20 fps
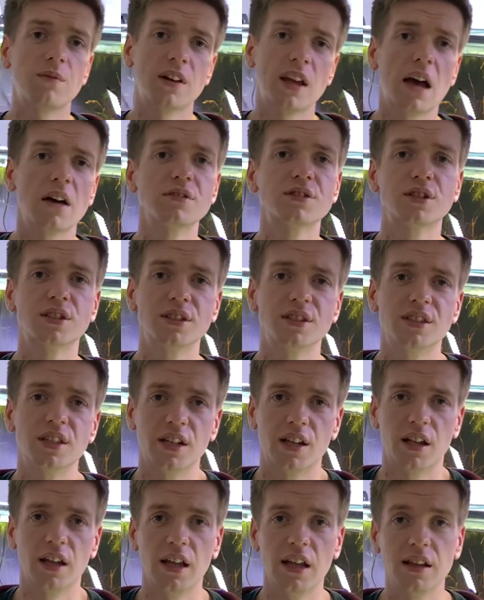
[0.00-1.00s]
else to
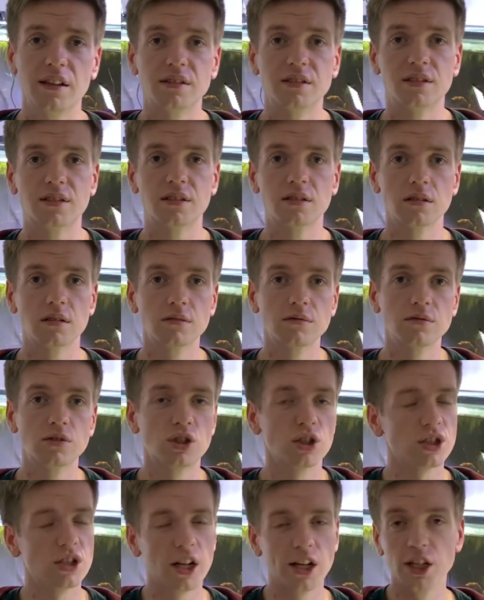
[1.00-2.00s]
consider is
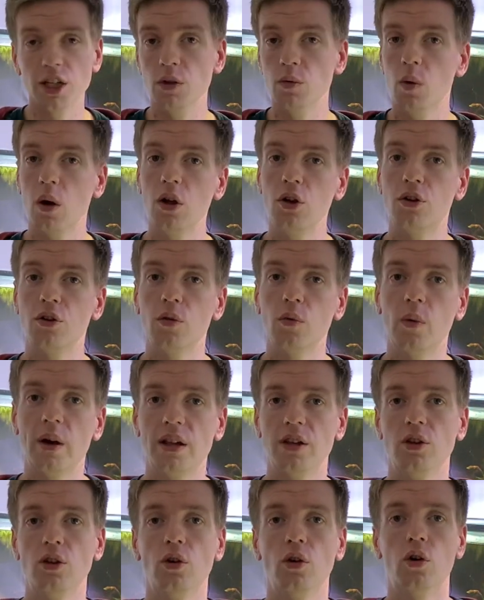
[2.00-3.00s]
just like you would when
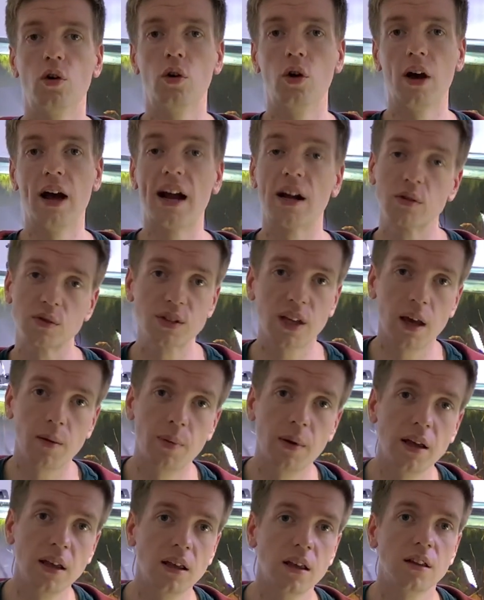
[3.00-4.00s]
you're
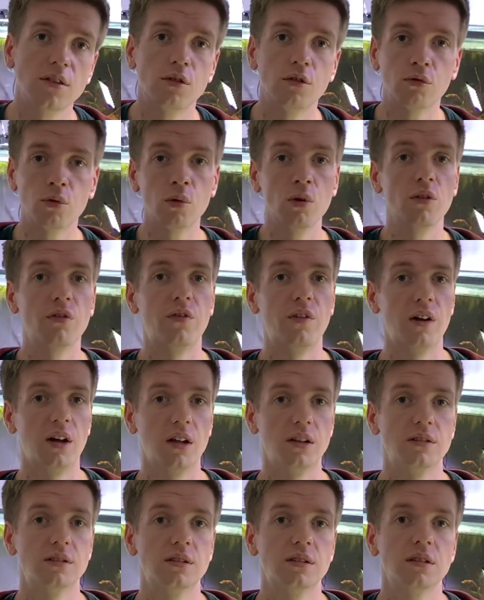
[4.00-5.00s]
aquascaping, the rule of
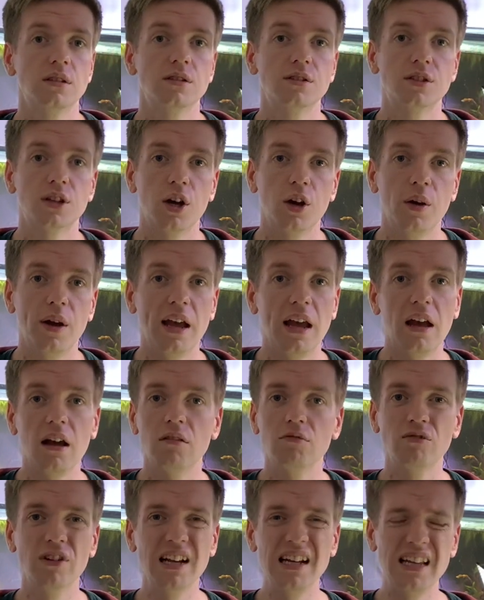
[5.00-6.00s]
thirds. So it
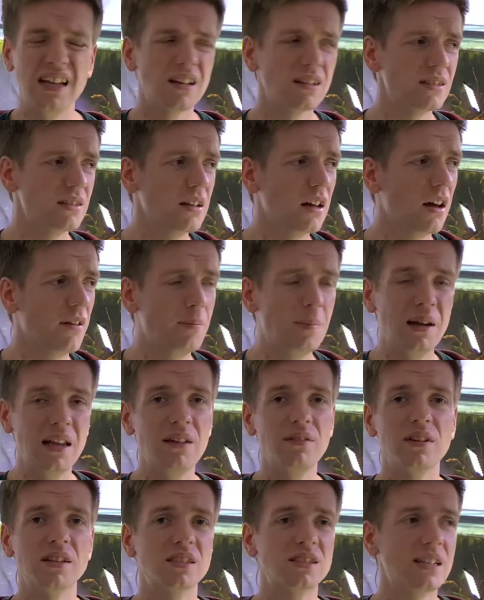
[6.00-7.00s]
really is, I believe
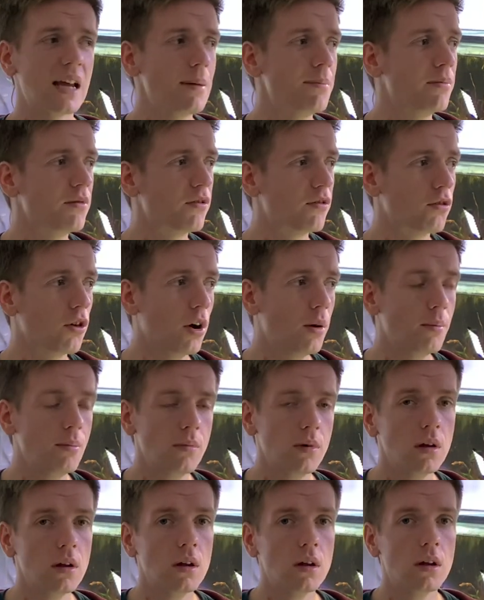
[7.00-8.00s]
it stemmed from
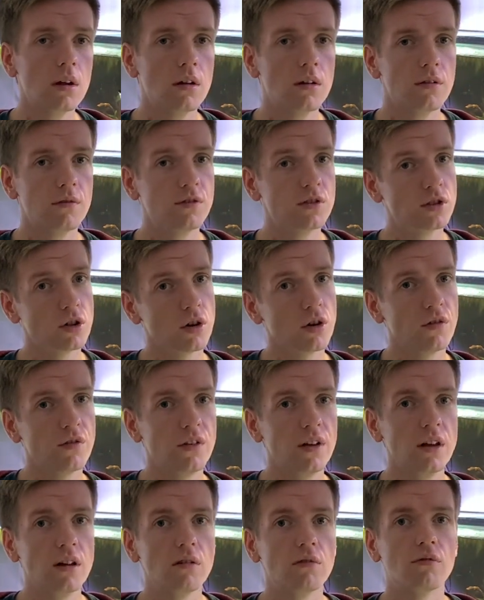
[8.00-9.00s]

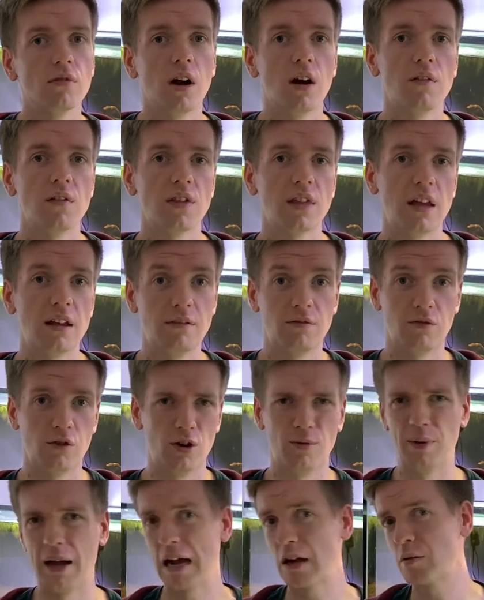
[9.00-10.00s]
photography rather than from
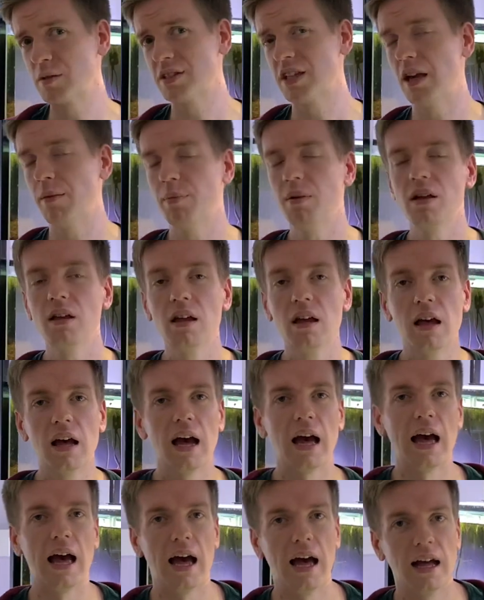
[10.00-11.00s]
aquascaping,
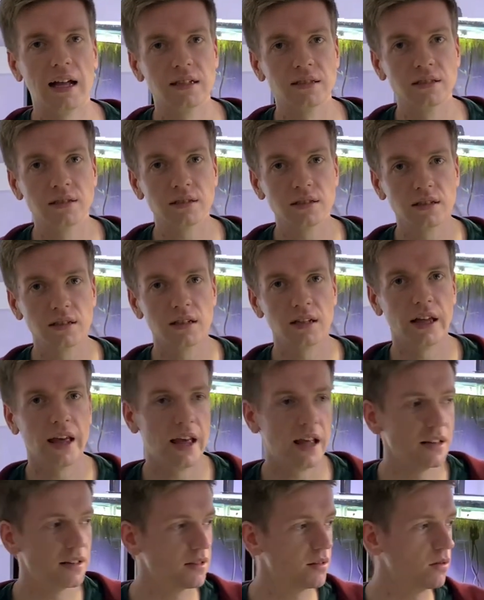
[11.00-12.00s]
and
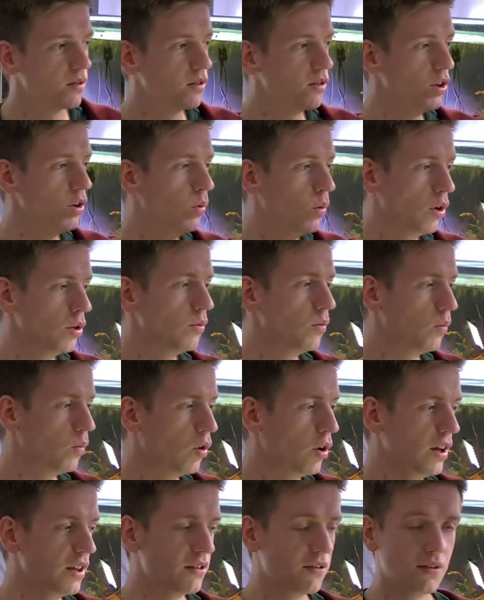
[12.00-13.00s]
it's, you want what
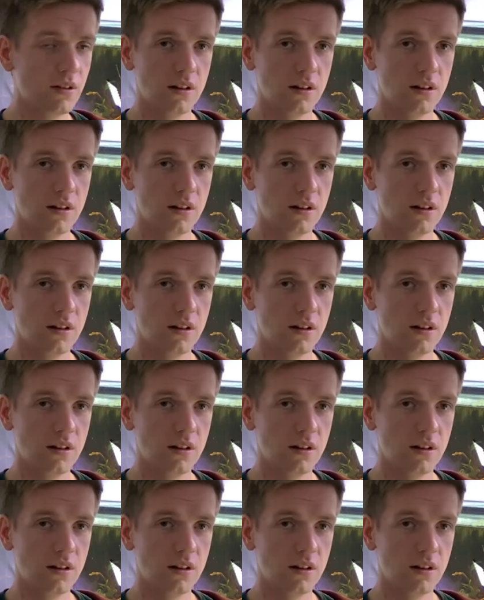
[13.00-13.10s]
is